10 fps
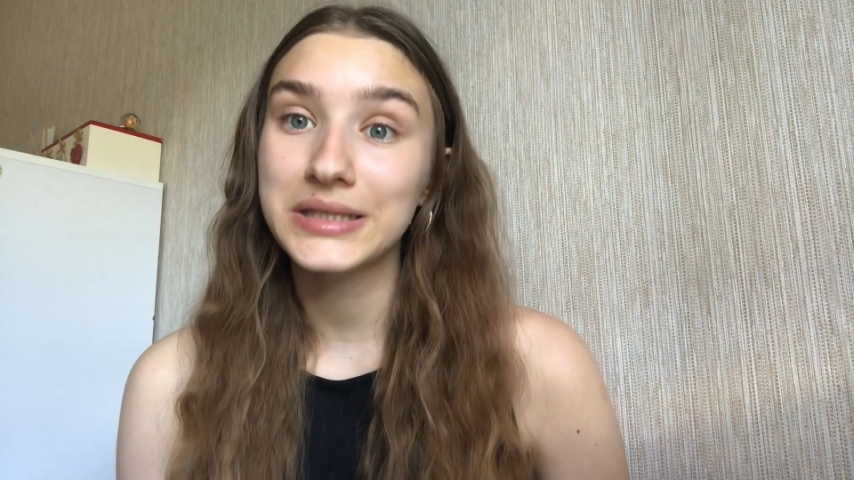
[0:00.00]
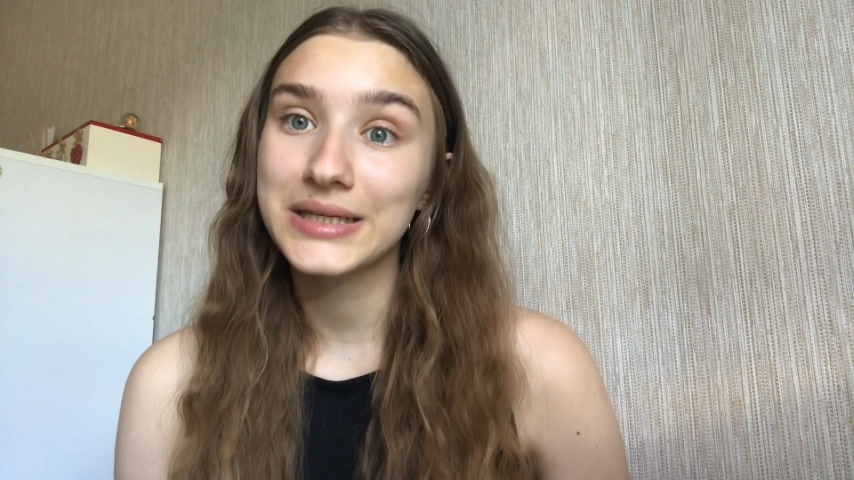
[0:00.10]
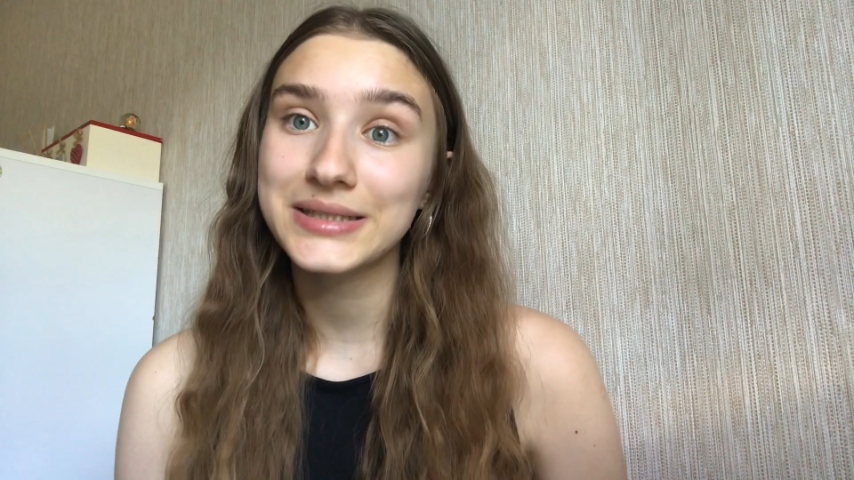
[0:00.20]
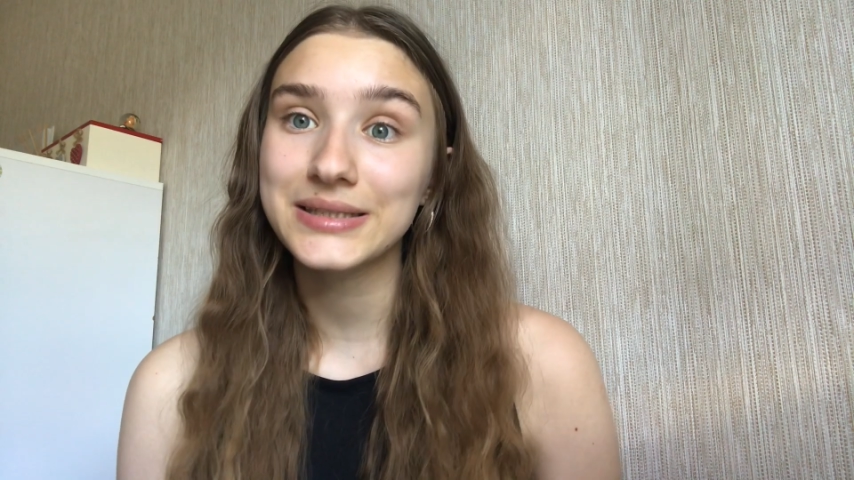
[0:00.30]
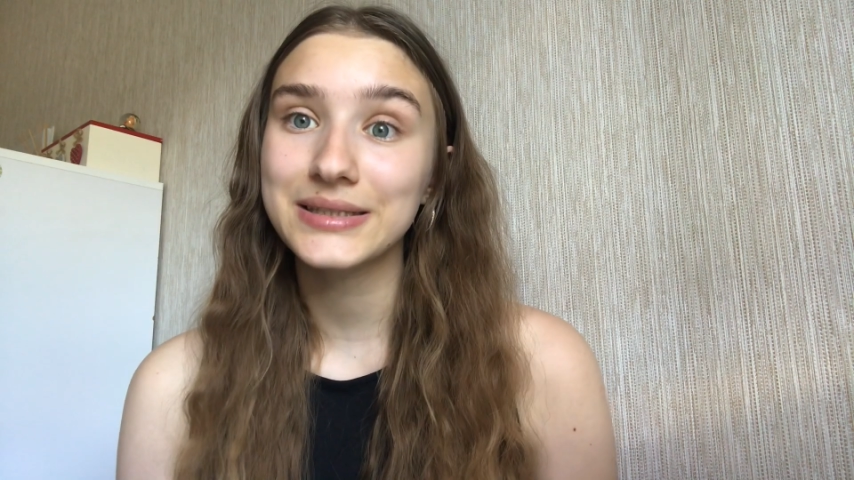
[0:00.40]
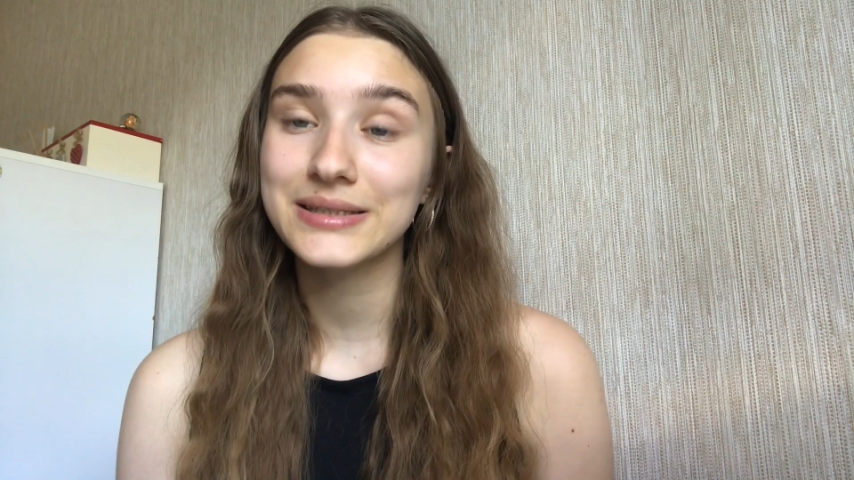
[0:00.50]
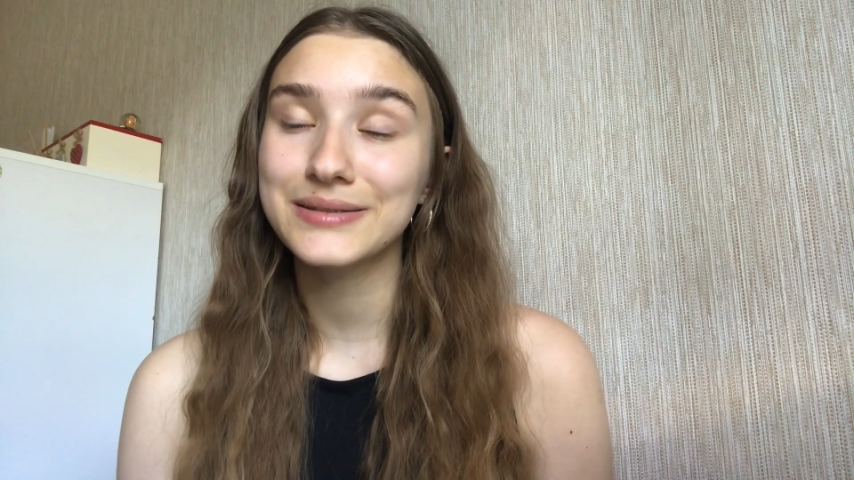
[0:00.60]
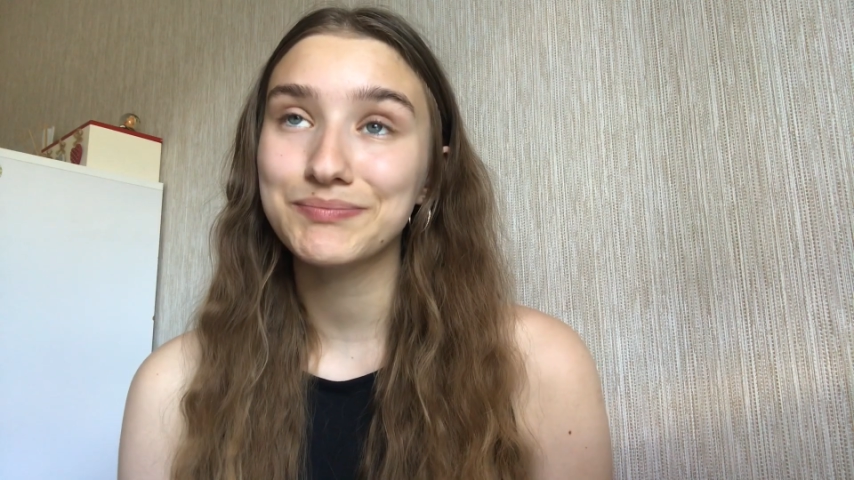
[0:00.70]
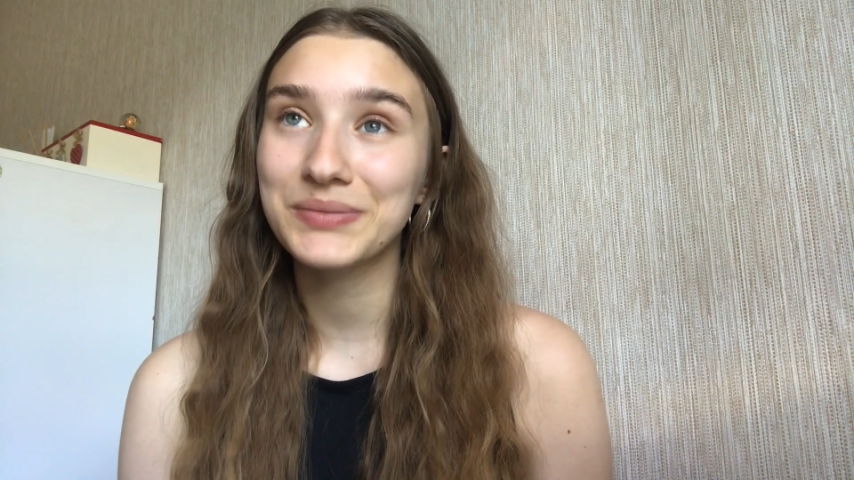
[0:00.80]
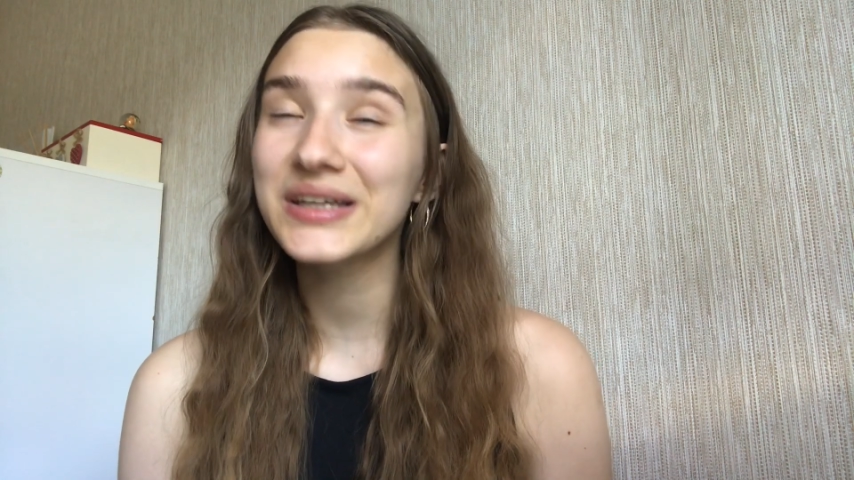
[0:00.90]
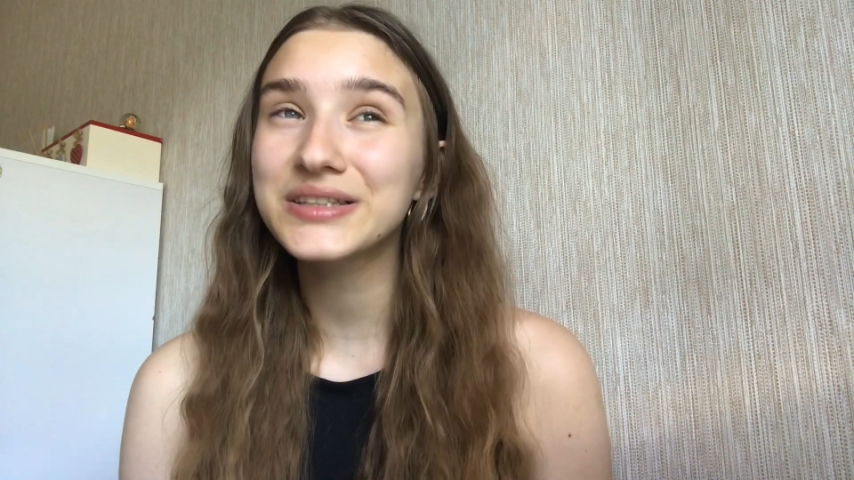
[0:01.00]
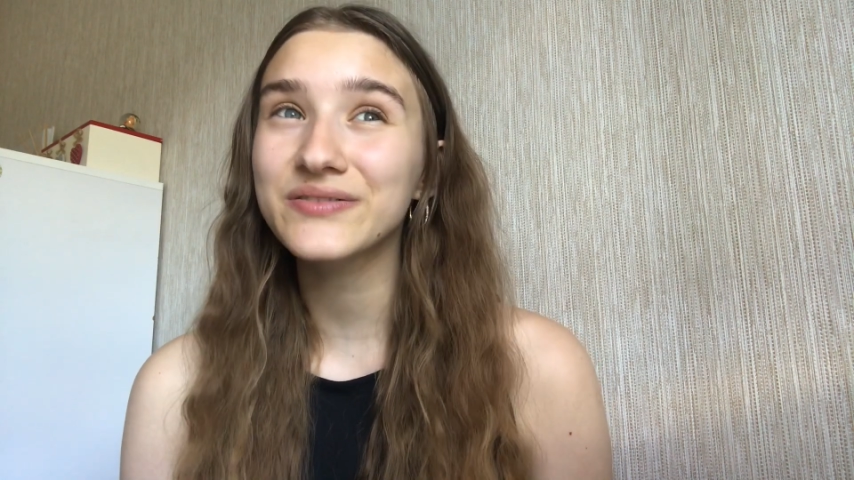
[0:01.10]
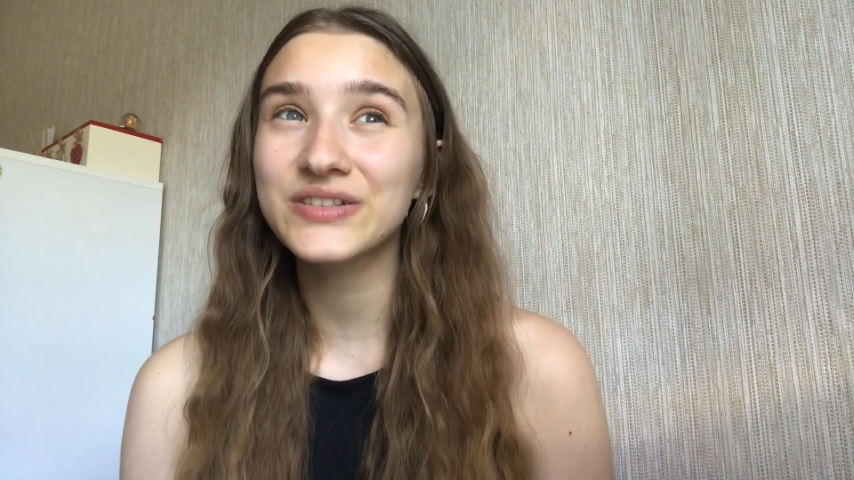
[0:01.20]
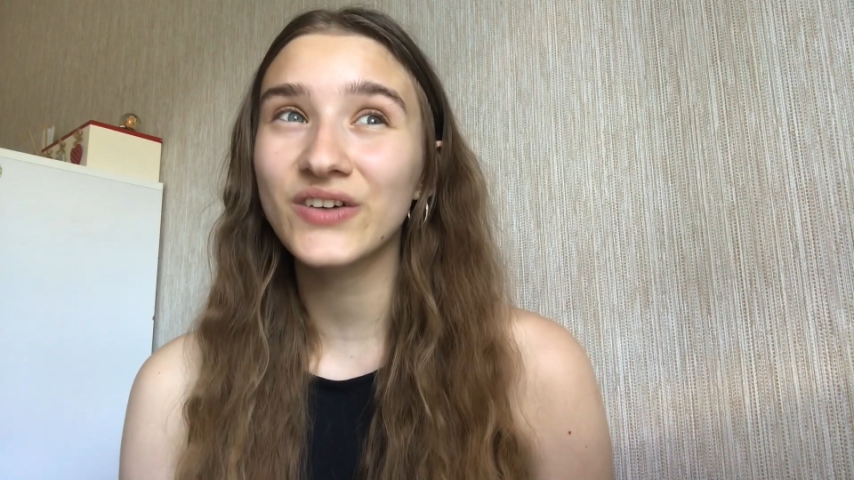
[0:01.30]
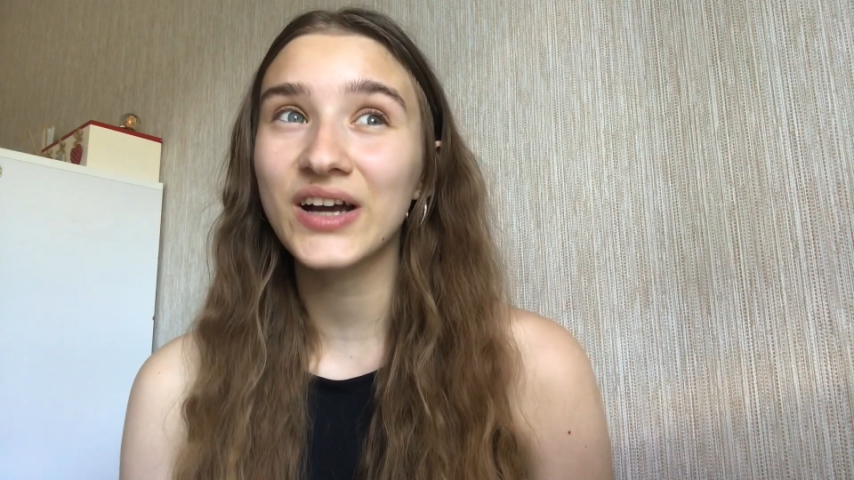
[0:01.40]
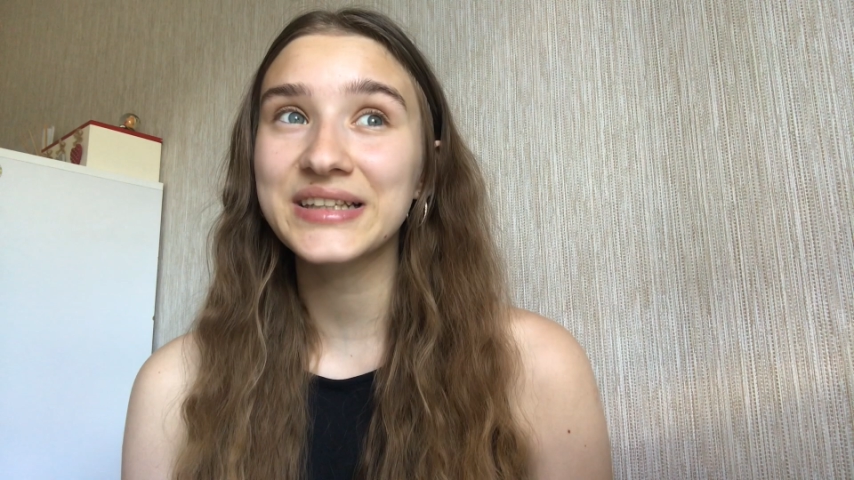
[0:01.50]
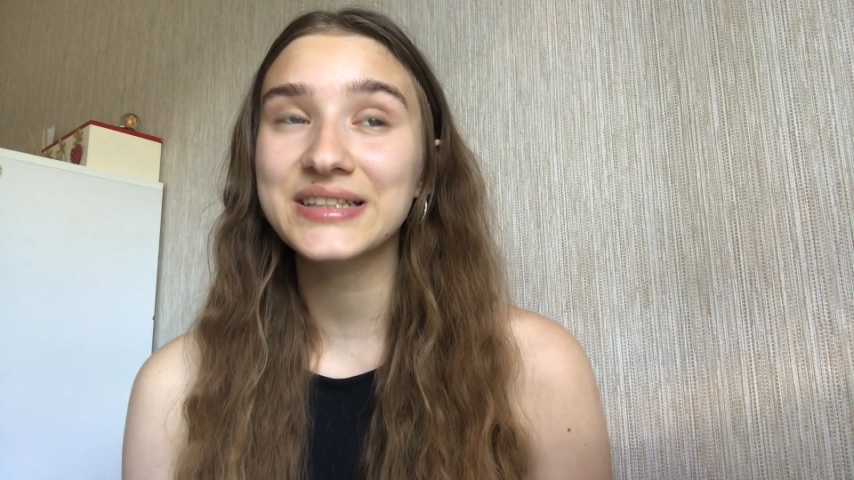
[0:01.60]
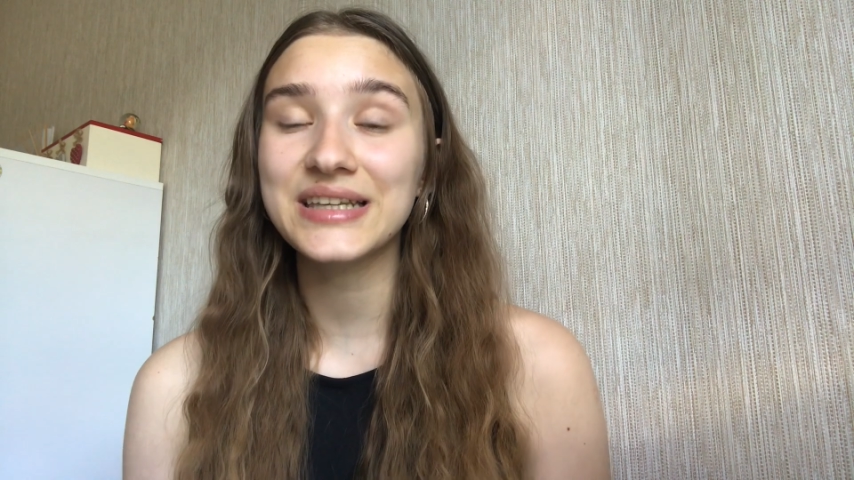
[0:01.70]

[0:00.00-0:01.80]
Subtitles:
this piece of advice